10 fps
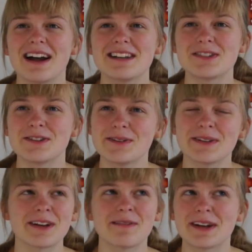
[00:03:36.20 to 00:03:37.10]
I saw it
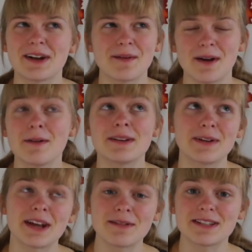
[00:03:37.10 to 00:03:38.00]
when I went to
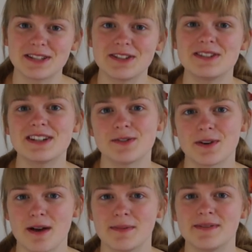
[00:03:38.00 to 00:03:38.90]
the studio tour
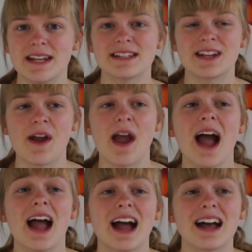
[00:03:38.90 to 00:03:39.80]
a couple of years ago,
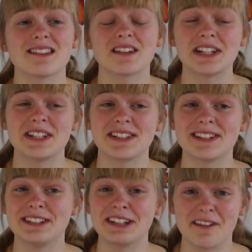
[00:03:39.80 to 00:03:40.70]
and I
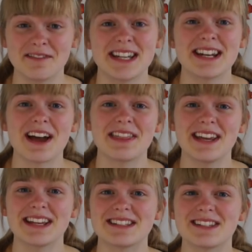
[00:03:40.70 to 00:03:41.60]
just loved it. I
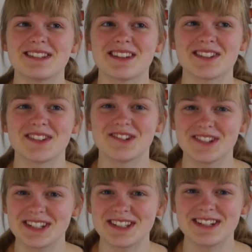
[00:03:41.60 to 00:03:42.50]
think it's such a
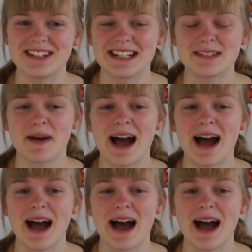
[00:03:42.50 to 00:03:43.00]
gorgeous to-do list